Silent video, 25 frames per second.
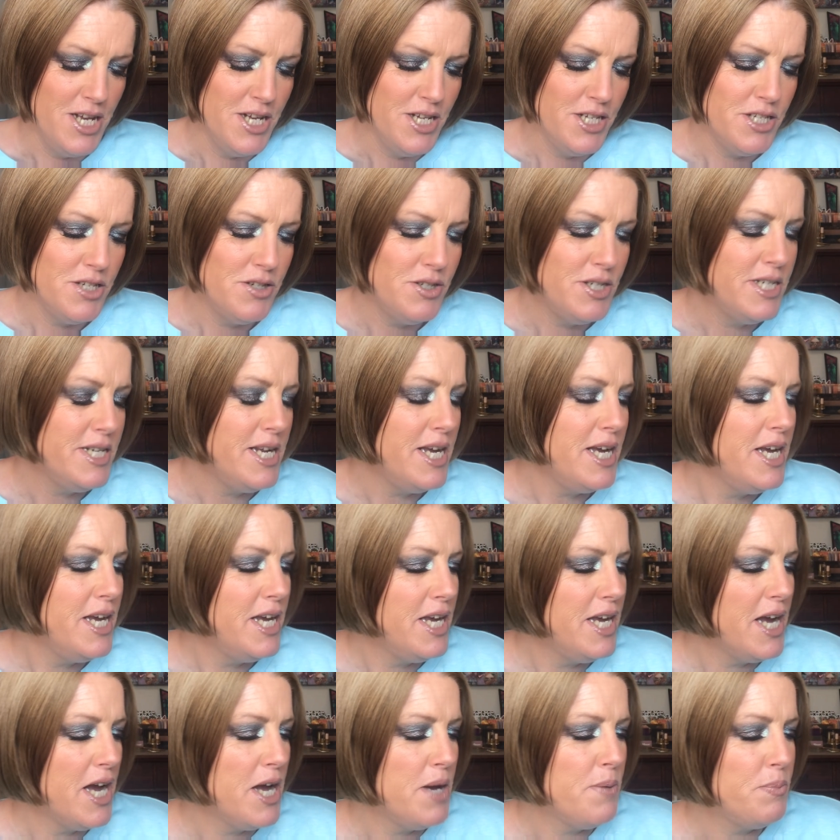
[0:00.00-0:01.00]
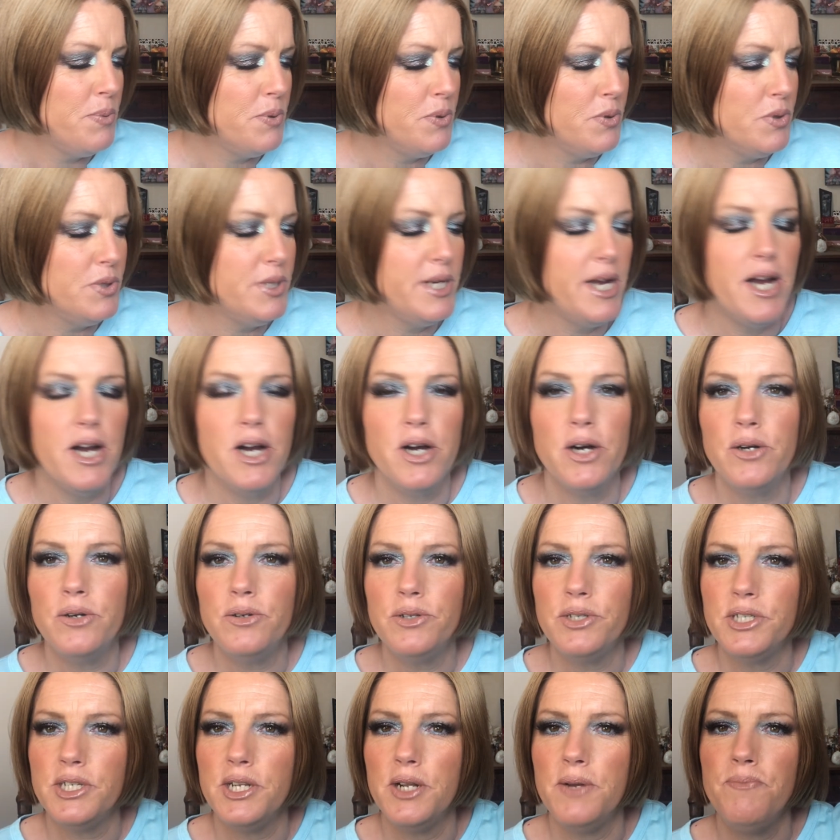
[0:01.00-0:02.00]
So today I pulled
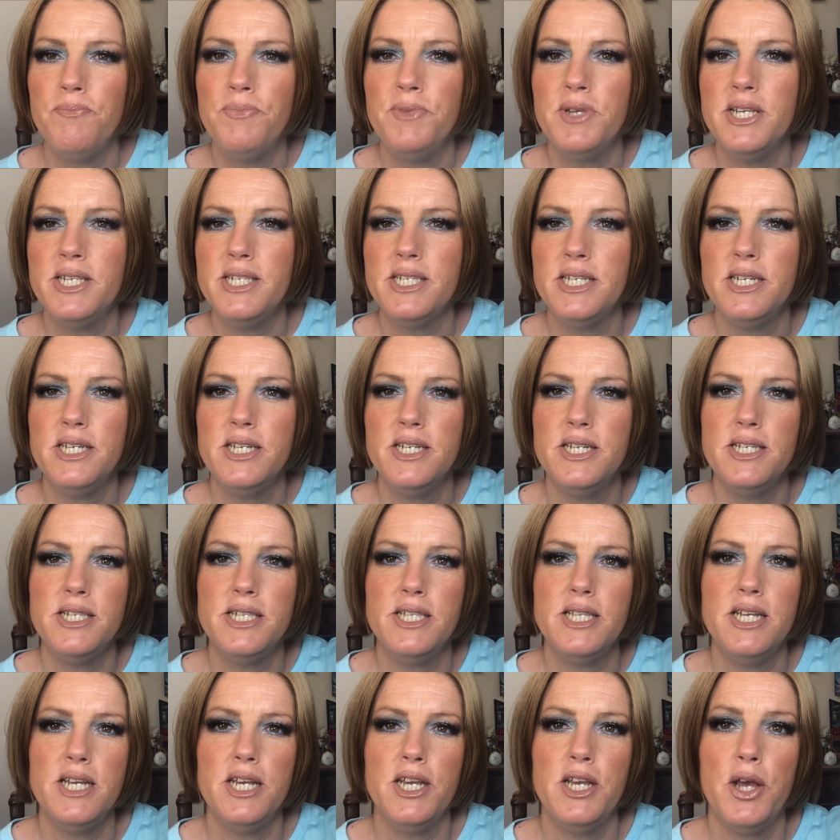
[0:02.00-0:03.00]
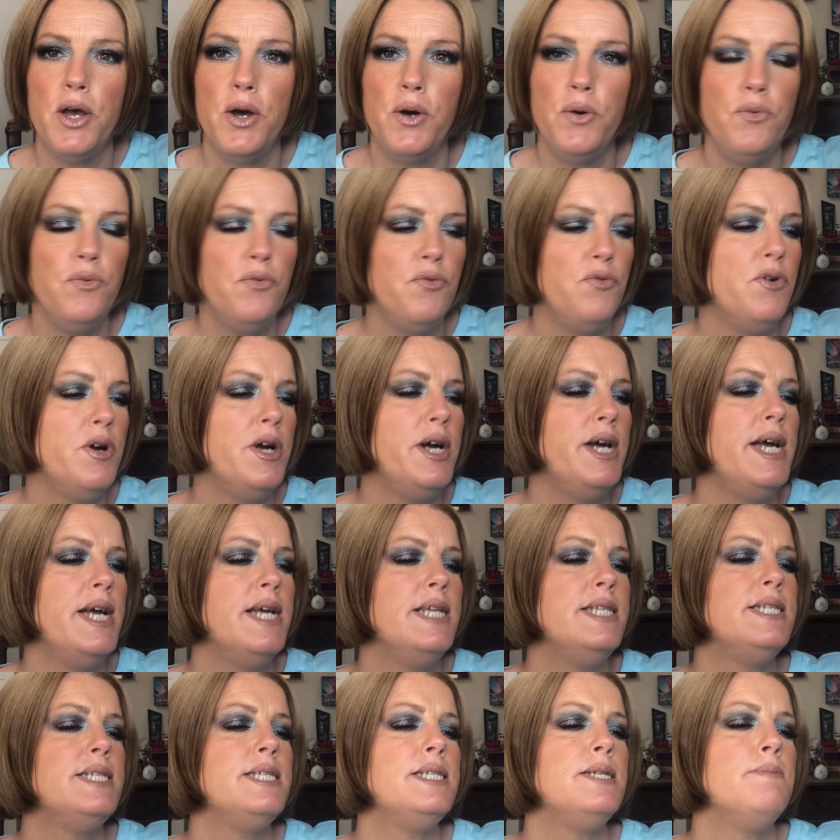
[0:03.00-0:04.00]
out, this is the Ofra
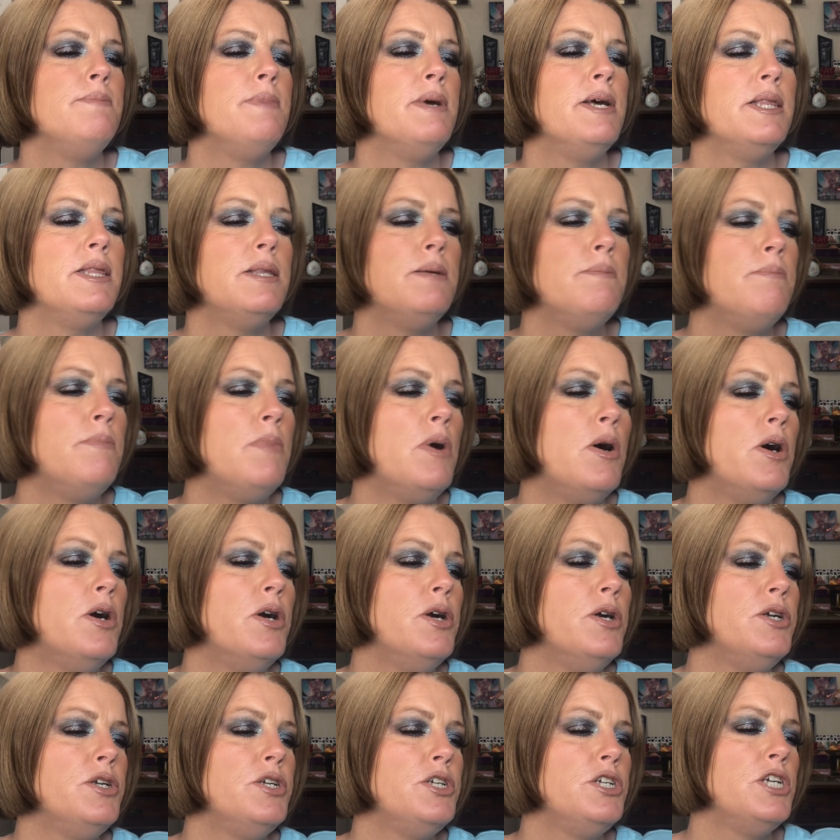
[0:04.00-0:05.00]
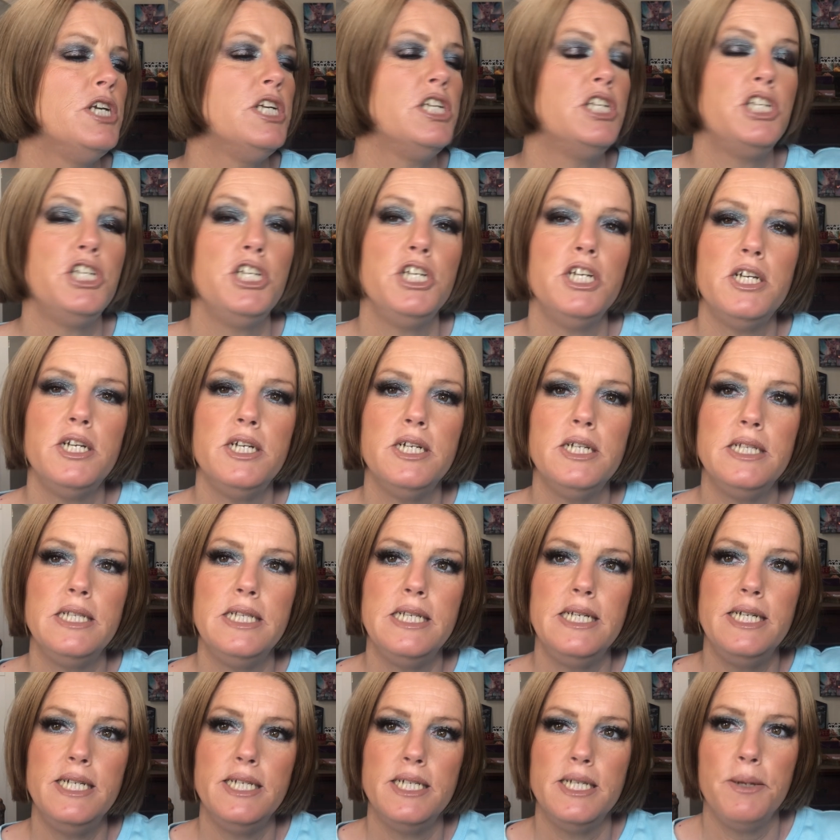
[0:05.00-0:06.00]
and Samantha March Chick
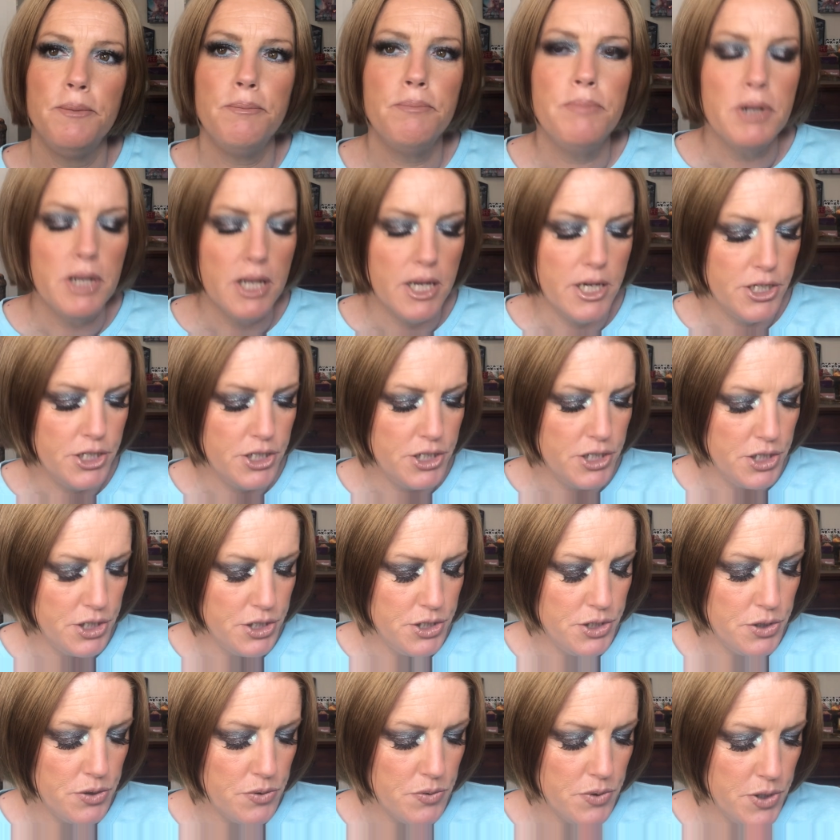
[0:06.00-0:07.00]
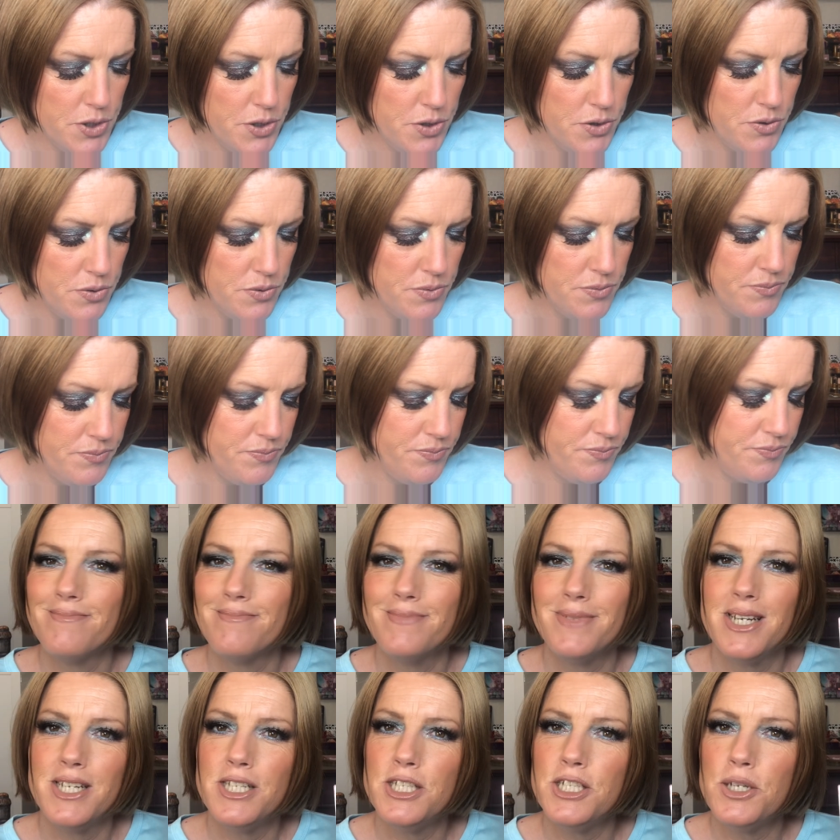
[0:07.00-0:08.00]
Lit Blush Duo.
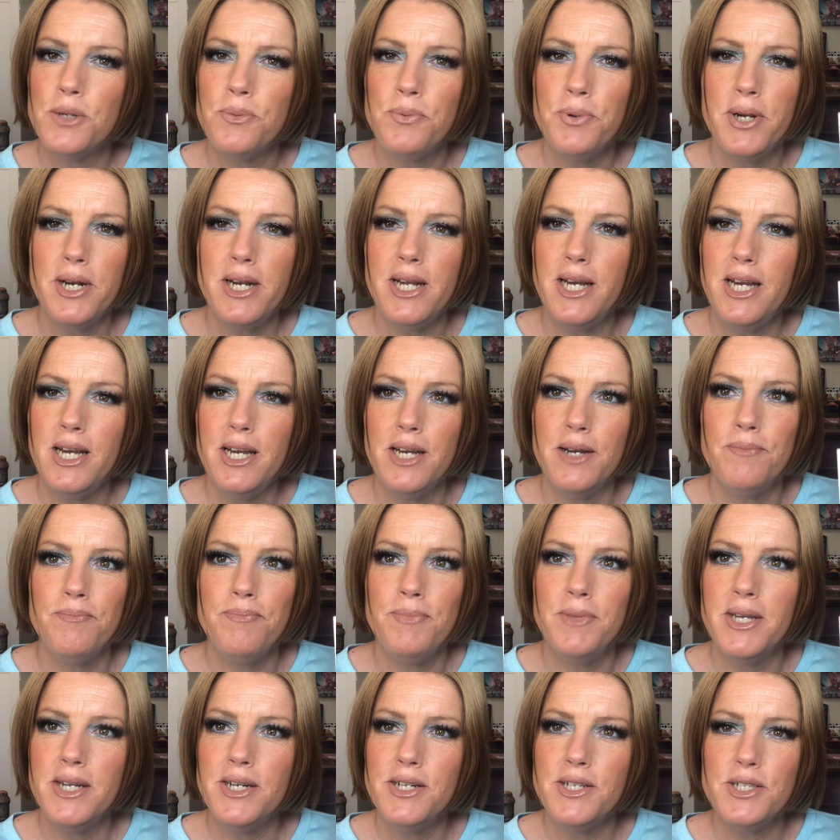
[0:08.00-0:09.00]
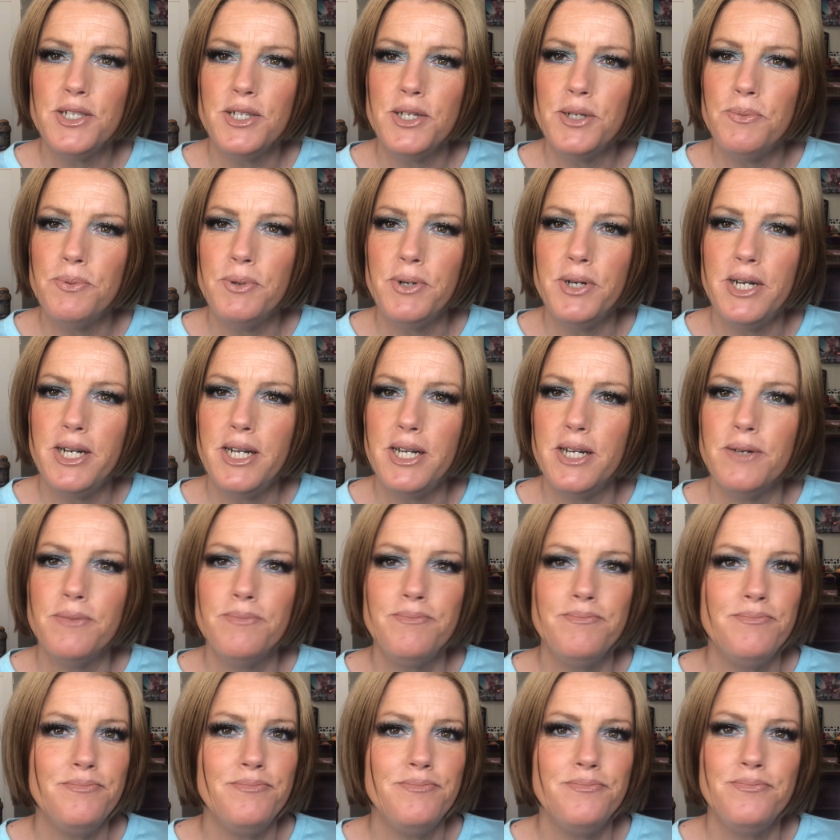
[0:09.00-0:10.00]
It's so pretty. It is so pretty.
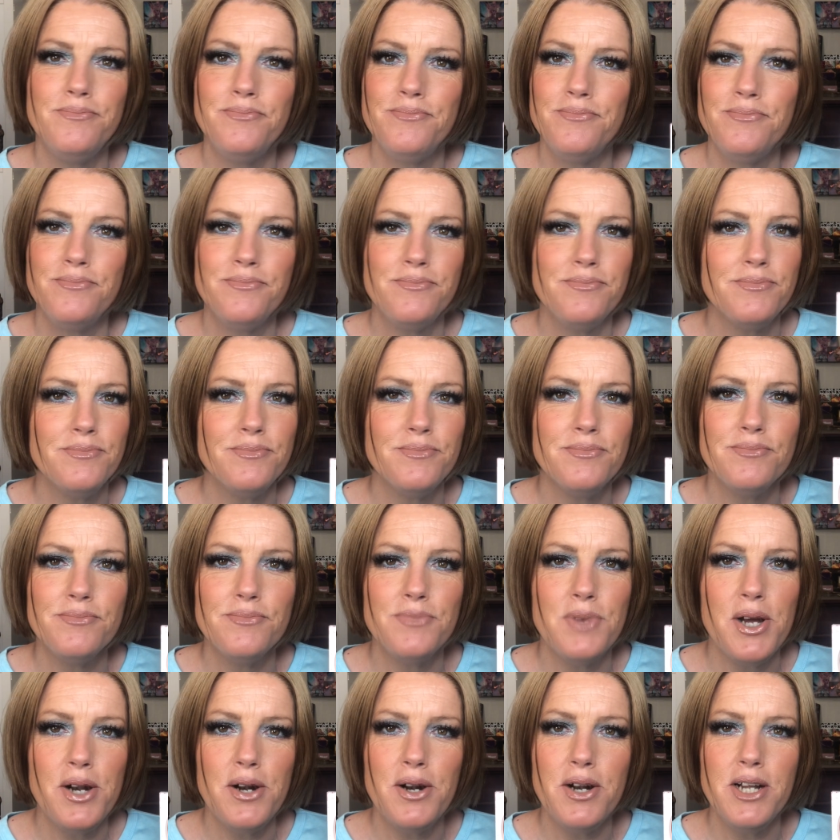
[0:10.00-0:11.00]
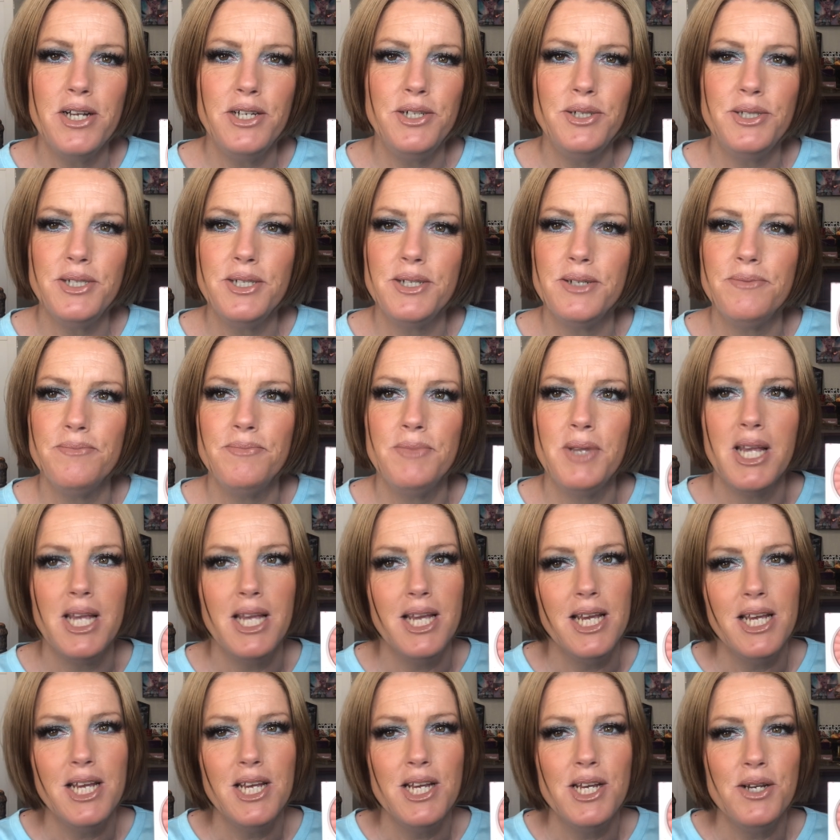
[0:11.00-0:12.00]
Why don't I use it?
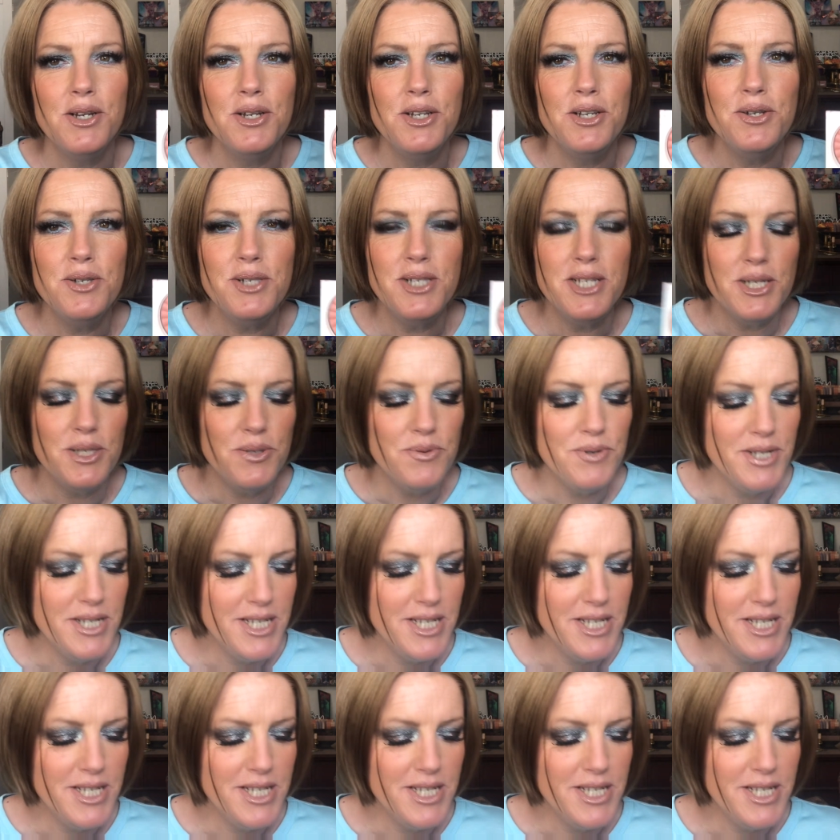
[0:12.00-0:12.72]
Use this one